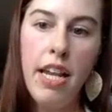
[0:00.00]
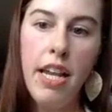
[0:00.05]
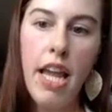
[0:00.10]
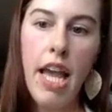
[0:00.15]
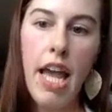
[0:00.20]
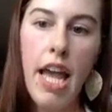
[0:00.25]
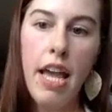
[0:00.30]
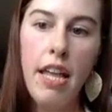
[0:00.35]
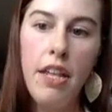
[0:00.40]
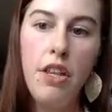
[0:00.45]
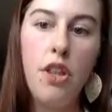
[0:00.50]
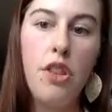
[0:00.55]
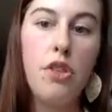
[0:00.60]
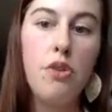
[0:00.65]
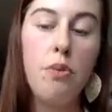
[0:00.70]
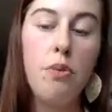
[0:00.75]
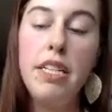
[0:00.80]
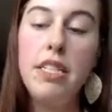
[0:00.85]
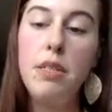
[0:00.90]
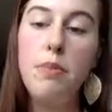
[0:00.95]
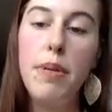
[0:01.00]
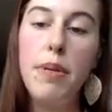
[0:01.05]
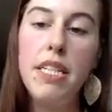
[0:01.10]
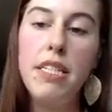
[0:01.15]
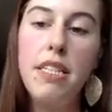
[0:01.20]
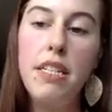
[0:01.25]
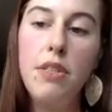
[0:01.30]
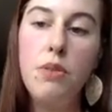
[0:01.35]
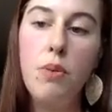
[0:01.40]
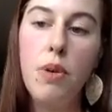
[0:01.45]
and the three
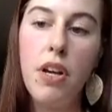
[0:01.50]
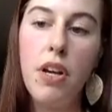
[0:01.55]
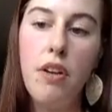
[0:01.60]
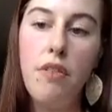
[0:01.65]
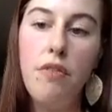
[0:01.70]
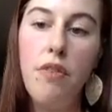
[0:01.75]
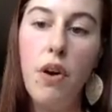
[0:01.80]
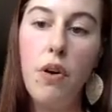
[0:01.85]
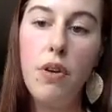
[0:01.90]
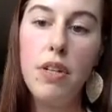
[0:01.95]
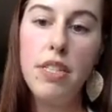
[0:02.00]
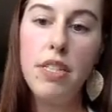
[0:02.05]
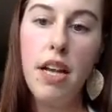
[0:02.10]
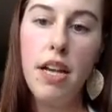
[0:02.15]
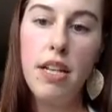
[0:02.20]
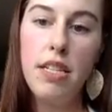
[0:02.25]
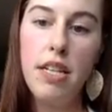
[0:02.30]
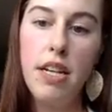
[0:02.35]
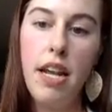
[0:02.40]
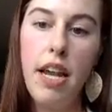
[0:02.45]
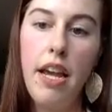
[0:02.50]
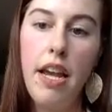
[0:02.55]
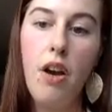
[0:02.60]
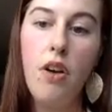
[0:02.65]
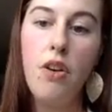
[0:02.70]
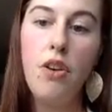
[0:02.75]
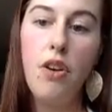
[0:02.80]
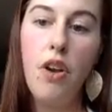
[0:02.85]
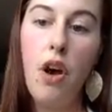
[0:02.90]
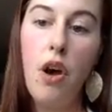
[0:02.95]
species we're going to focus on tonight are
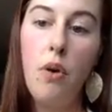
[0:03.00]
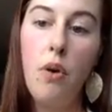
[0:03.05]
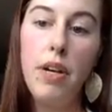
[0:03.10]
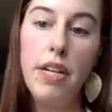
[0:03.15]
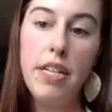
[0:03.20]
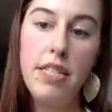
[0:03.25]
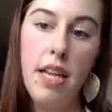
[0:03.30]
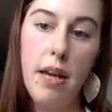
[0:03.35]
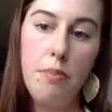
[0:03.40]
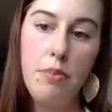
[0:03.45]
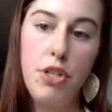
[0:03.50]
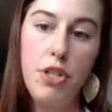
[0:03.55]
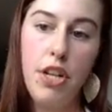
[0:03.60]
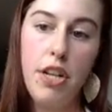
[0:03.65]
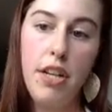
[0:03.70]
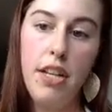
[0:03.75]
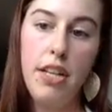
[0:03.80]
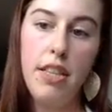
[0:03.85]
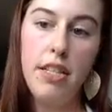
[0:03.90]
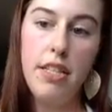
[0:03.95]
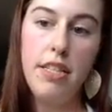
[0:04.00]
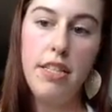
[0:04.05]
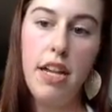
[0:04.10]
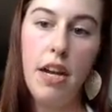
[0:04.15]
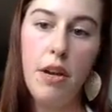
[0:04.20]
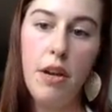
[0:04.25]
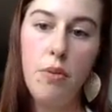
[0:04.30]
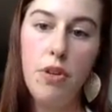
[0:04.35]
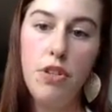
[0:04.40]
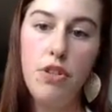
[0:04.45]
no exception in this
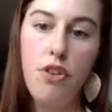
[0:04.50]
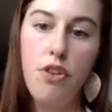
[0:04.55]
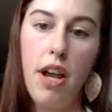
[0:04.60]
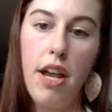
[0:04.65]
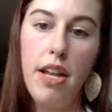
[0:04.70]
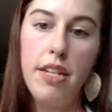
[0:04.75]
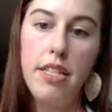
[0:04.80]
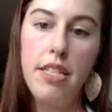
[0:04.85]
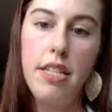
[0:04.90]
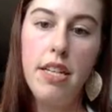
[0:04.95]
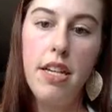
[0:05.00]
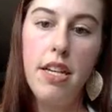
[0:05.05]
downward trend.